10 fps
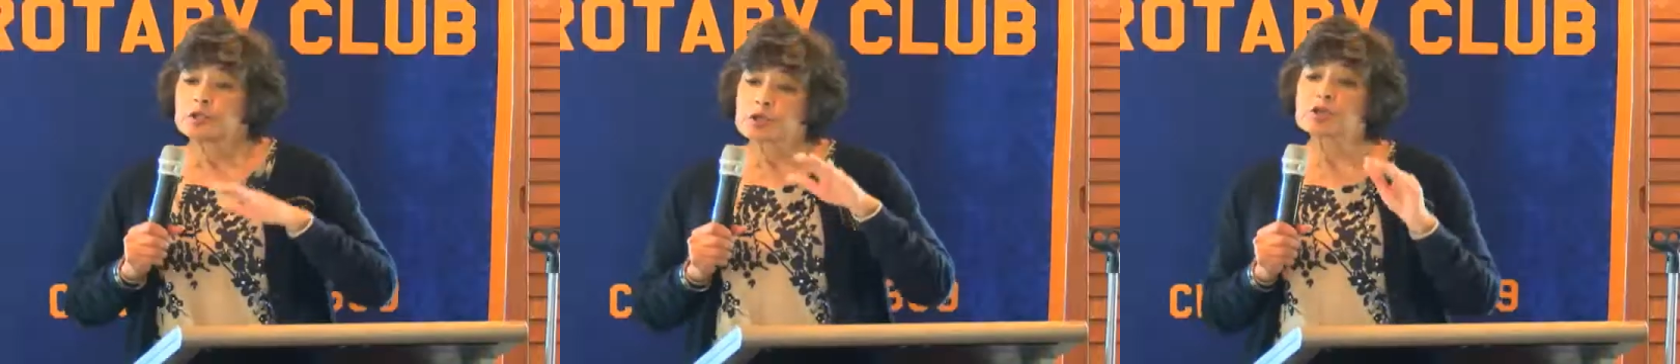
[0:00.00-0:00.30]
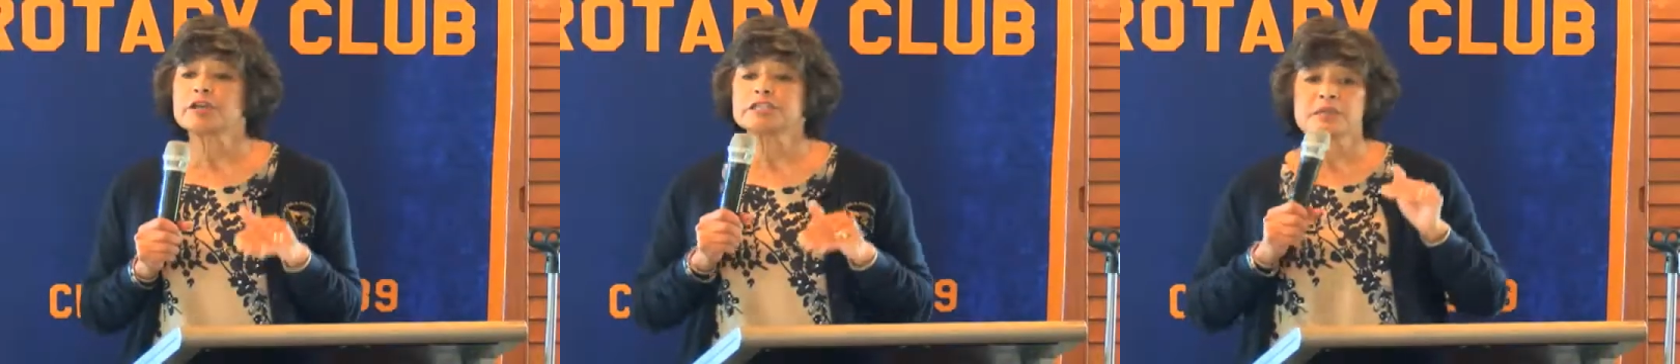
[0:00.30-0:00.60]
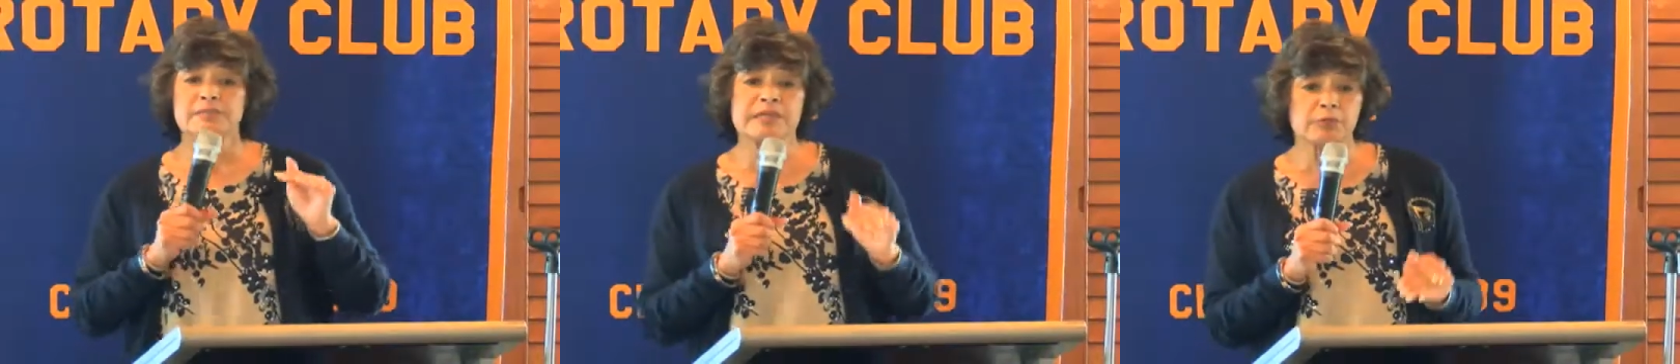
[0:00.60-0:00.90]
You're going to
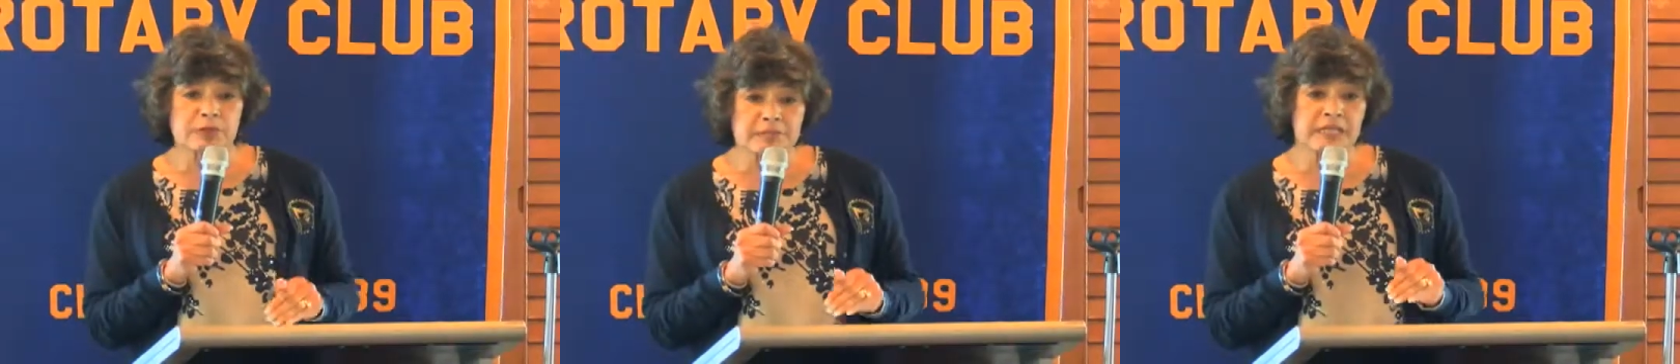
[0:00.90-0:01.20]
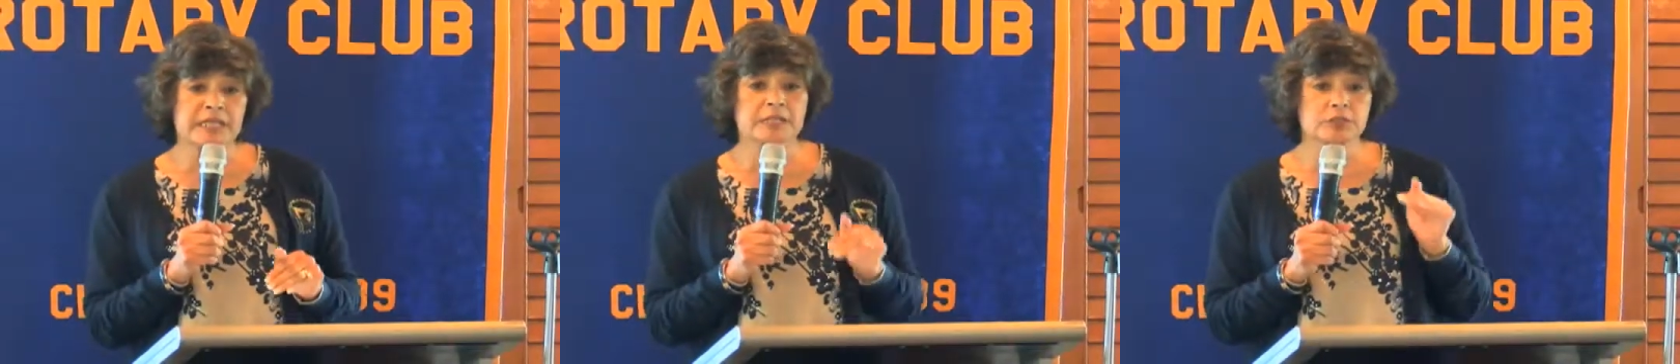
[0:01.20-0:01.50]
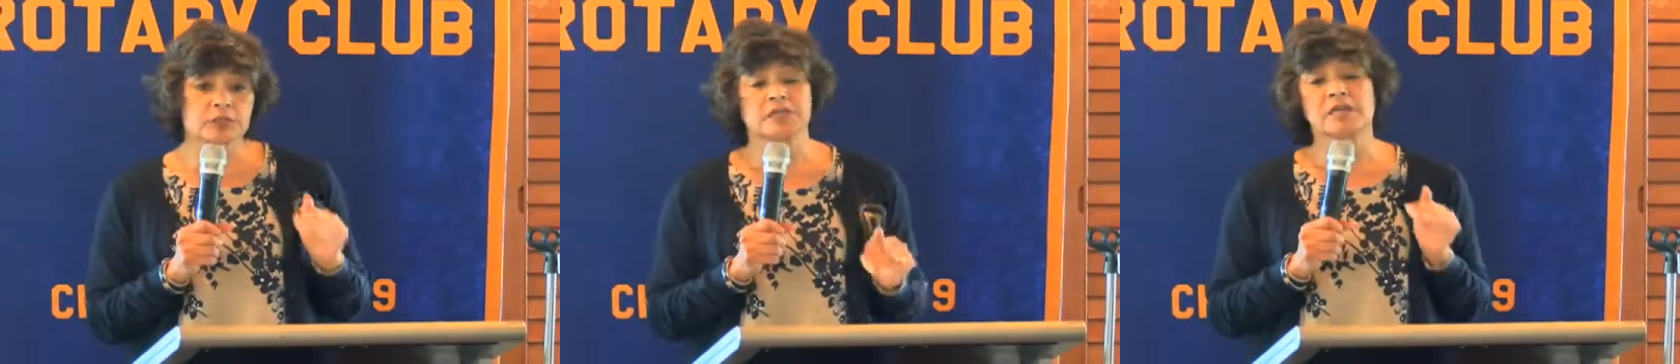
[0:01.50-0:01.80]
be remitting
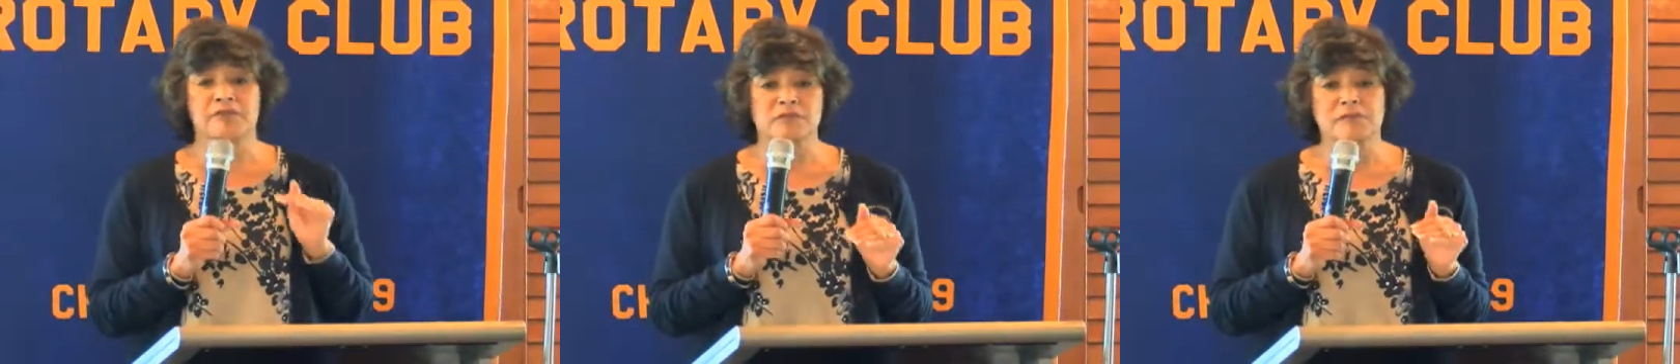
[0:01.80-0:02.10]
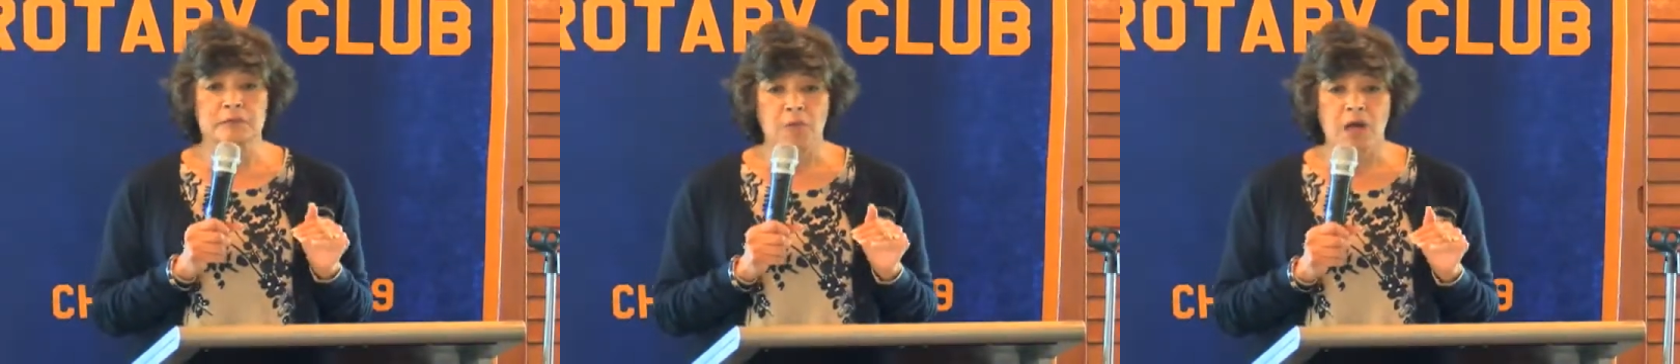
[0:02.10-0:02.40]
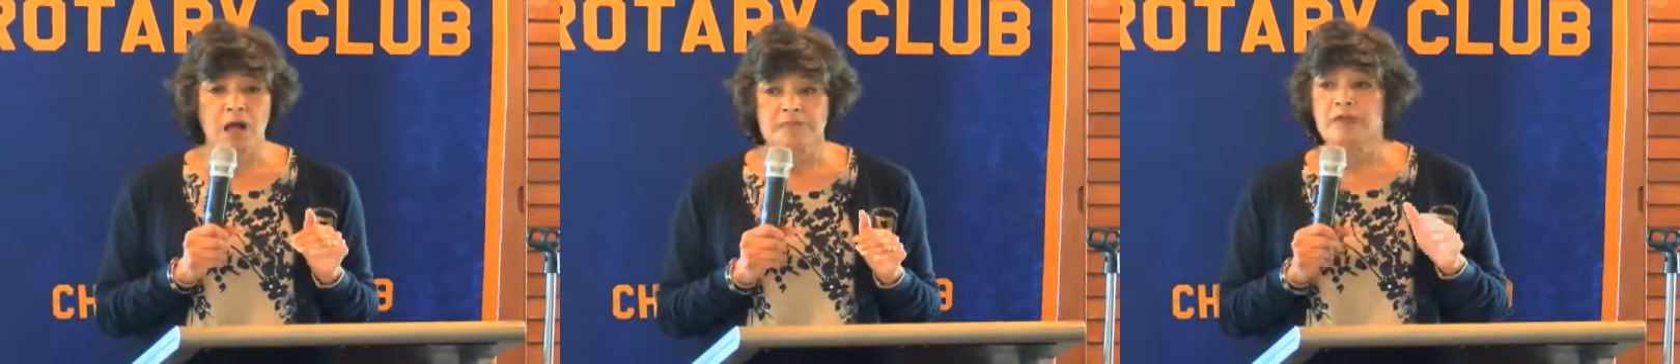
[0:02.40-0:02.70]
to the government of
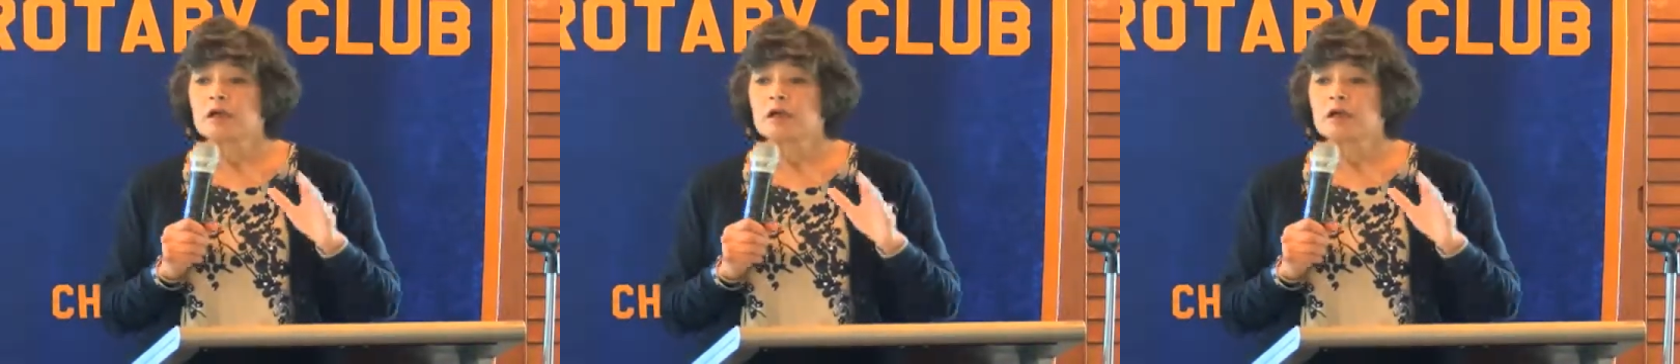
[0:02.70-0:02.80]
Guam